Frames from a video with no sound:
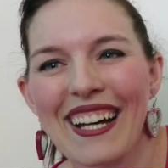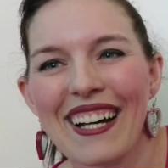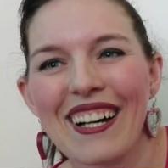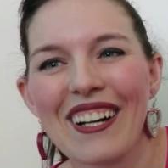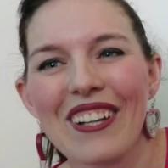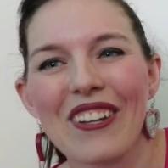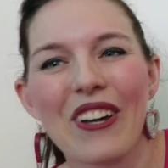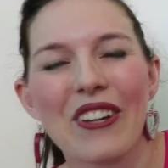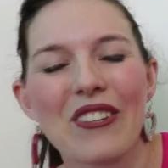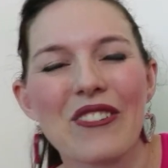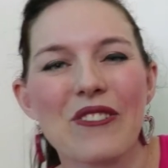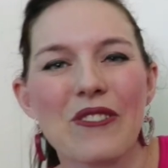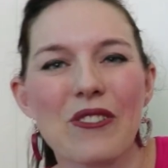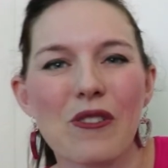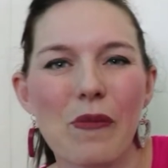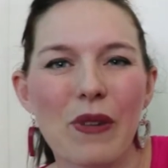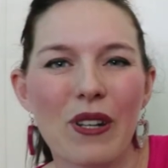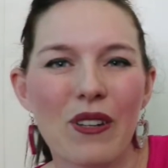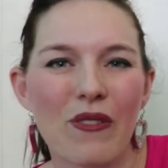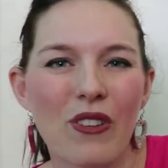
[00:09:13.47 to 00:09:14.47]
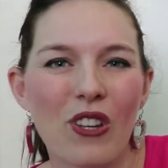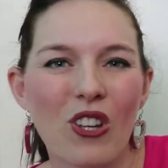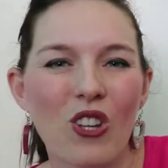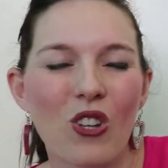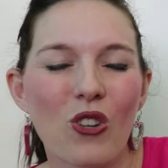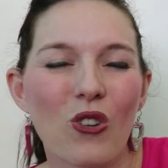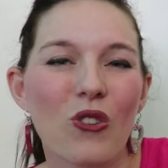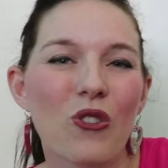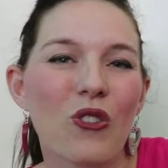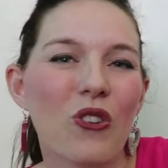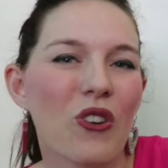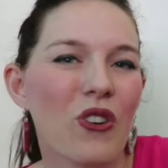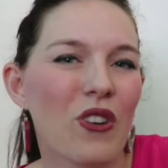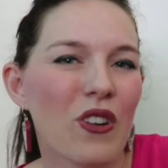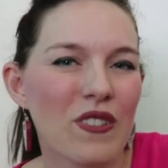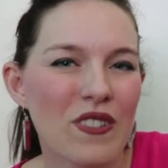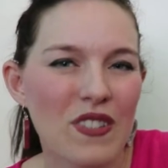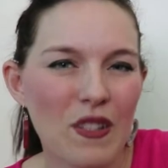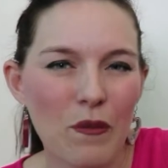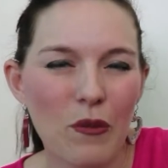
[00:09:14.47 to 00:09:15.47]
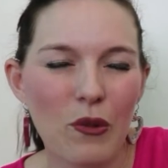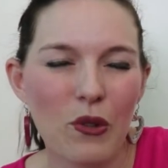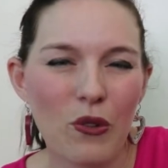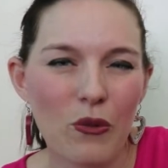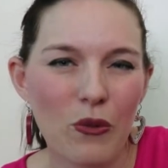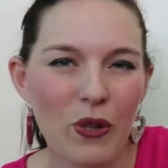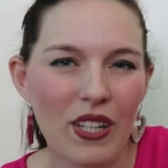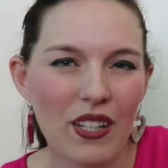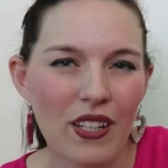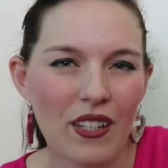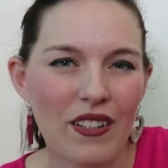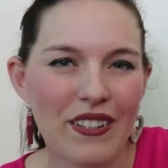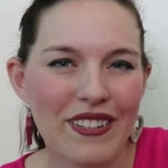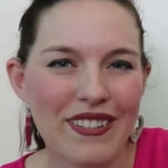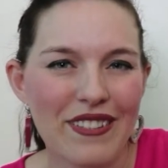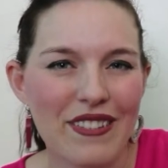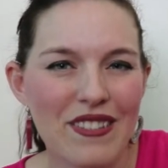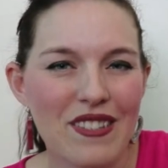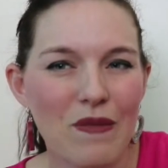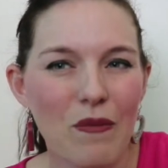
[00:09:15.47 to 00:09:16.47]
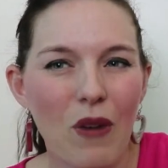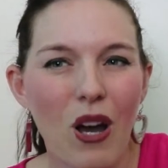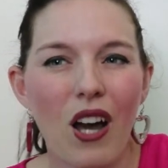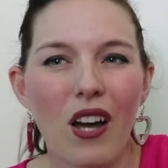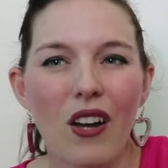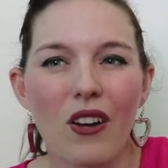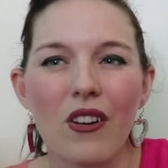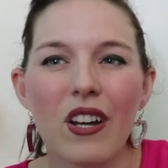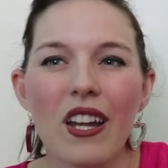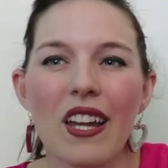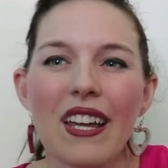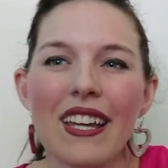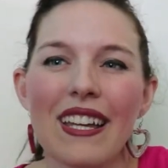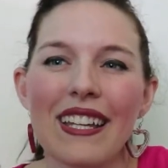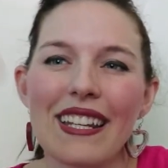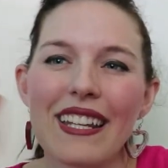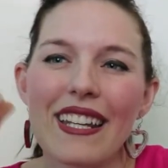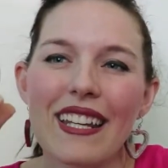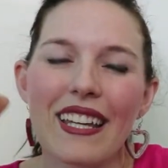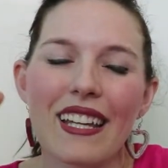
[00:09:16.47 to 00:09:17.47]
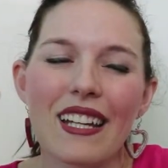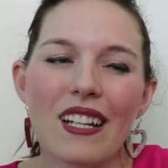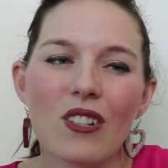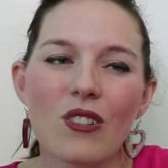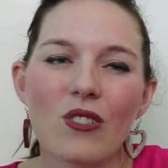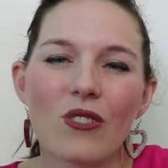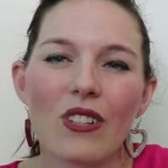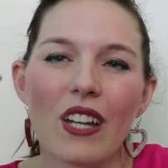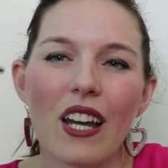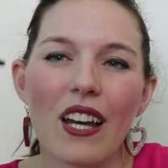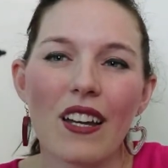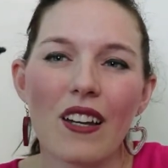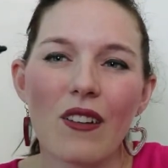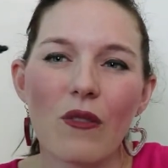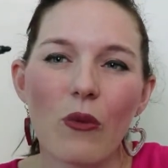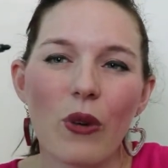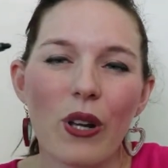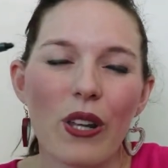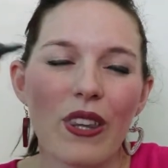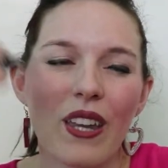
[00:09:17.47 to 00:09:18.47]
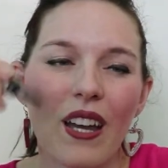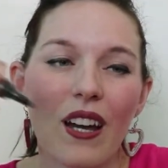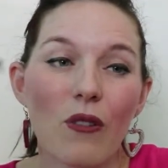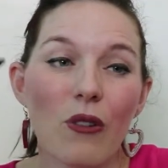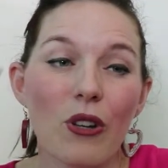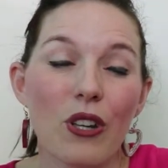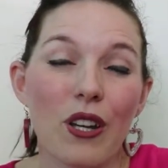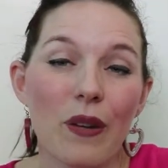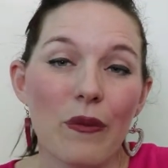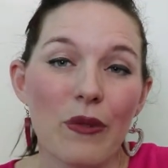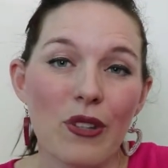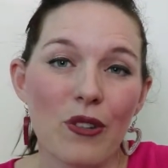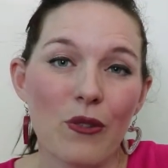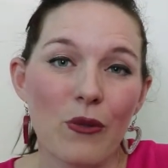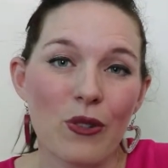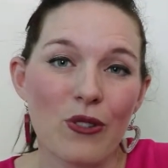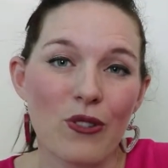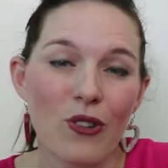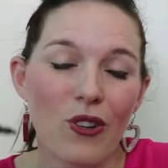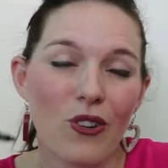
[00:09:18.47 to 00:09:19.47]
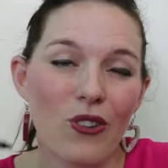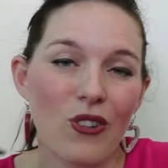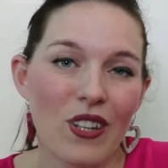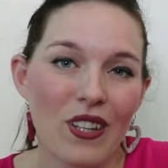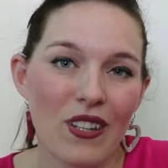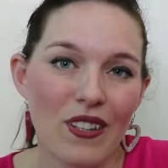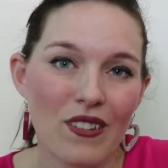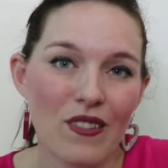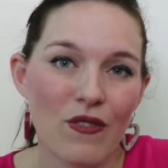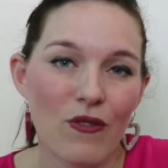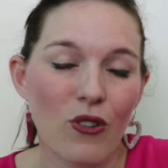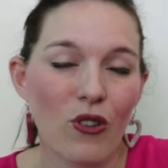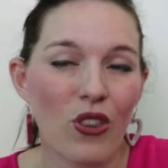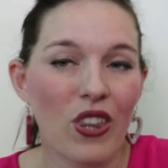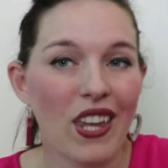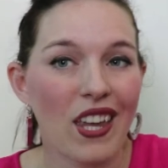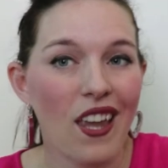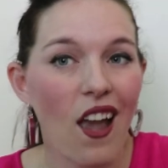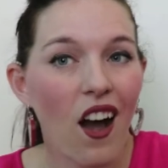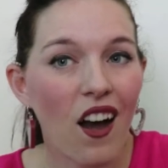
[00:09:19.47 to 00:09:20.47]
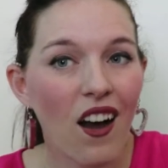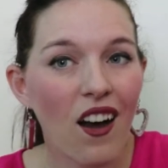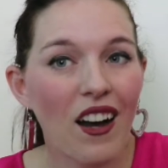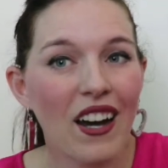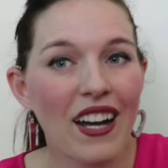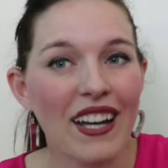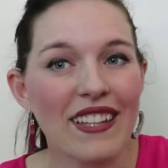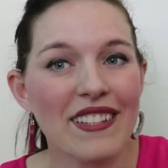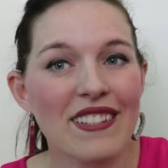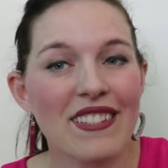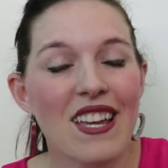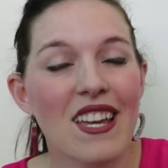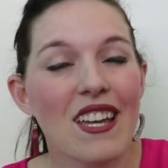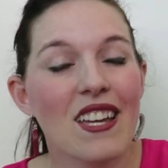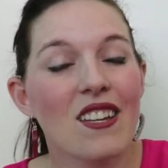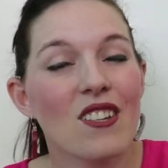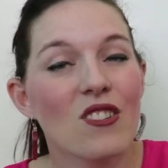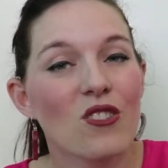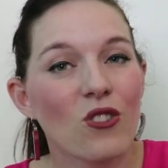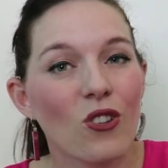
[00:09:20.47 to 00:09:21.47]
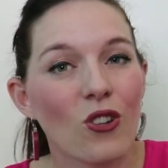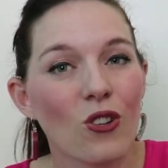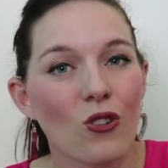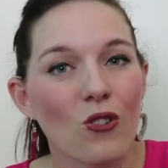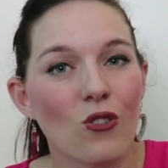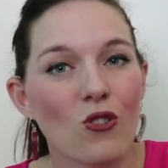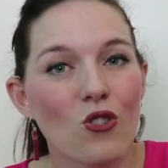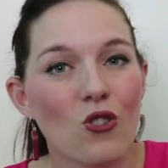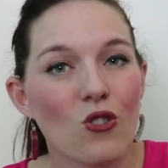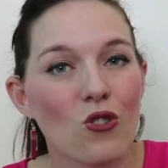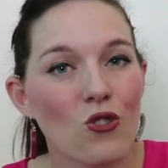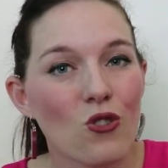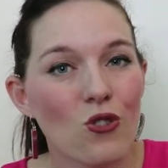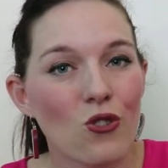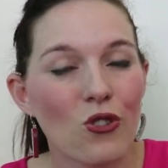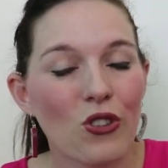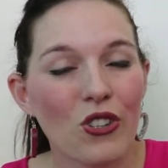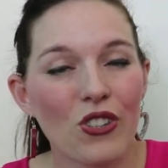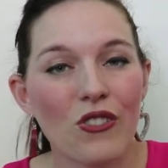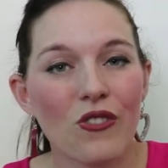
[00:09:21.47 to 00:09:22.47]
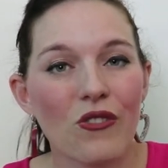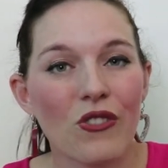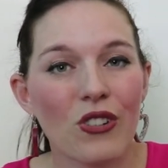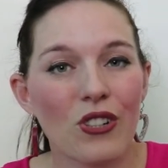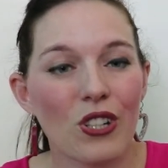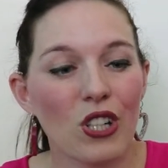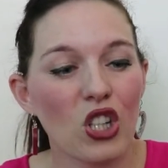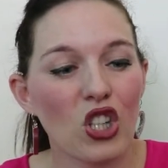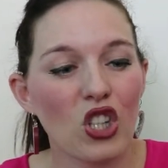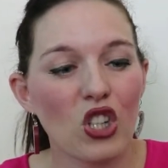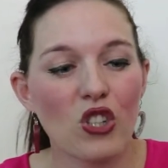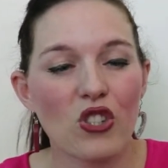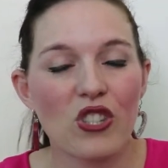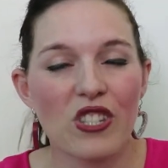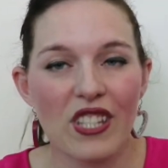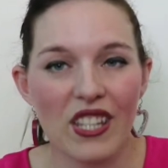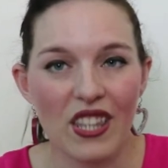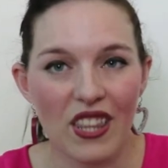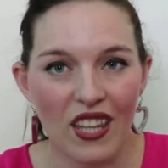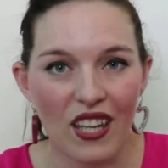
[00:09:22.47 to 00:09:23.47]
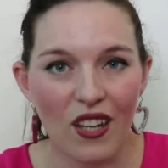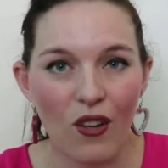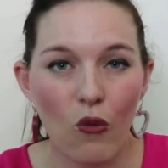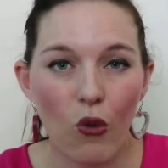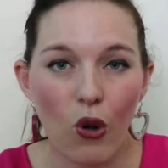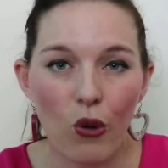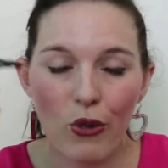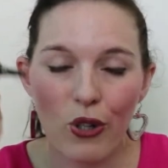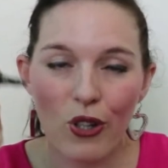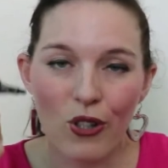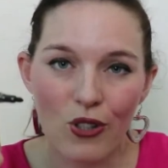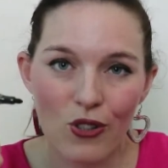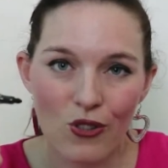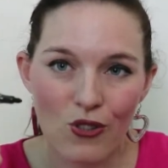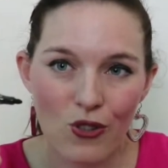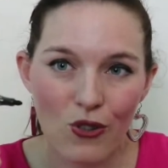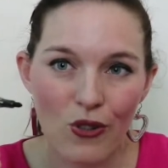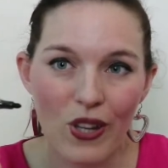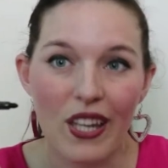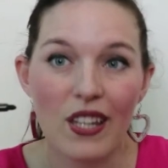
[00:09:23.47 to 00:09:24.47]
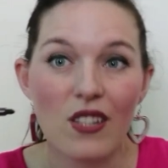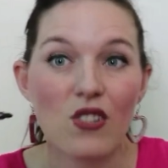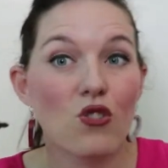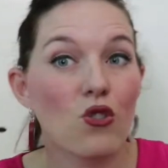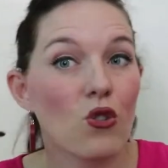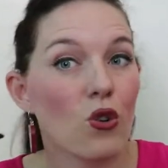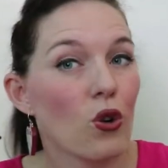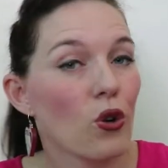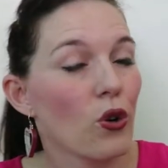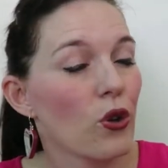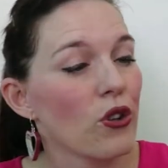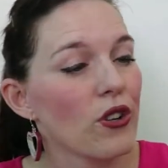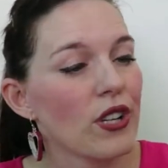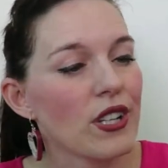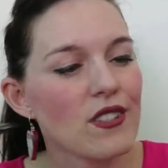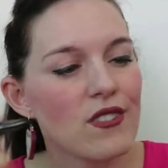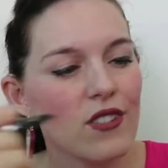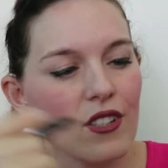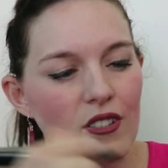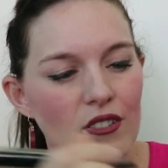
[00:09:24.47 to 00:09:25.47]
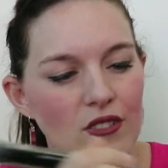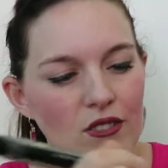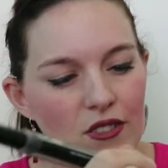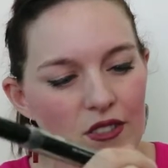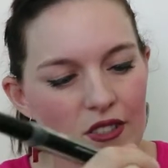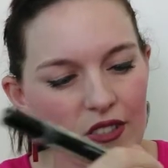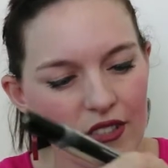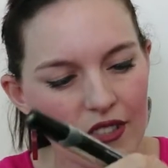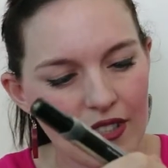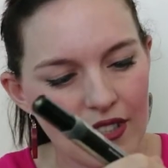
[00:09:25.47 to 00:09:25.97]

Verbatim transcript: I like to do a bit of a U. So a simple, sweet, innocent smile. Now, uh, where the artwork comes into its own is for the eyes. So to do the very cutesy thing, what we're going to do is draw three circles